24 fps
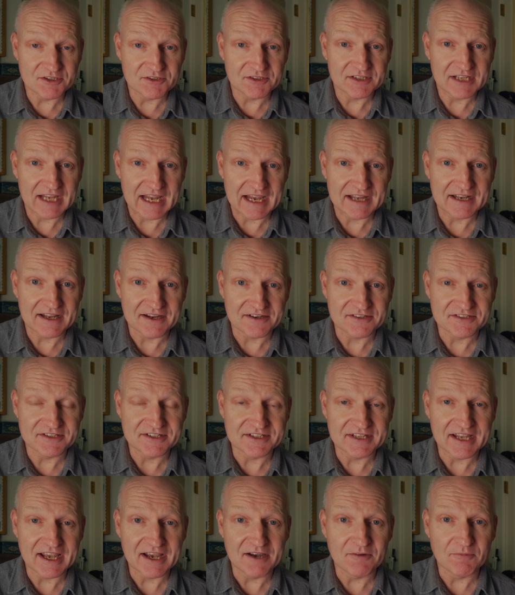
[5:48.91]
you can actually
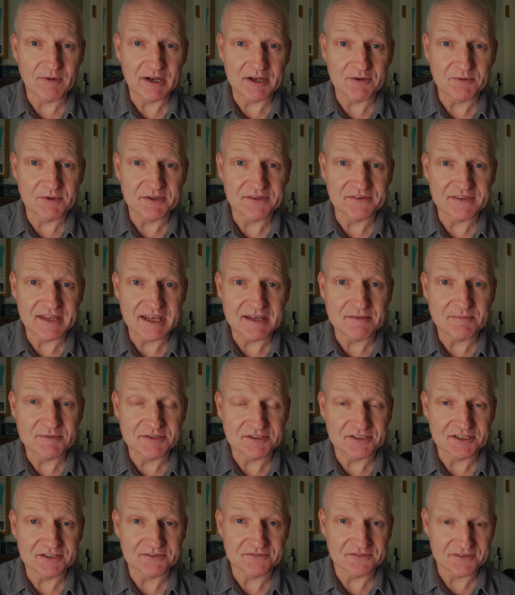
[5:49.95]
get away with
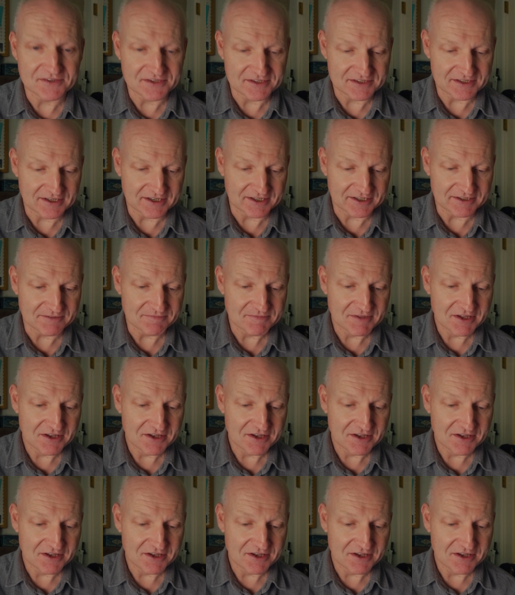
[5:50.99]
imaging for the night.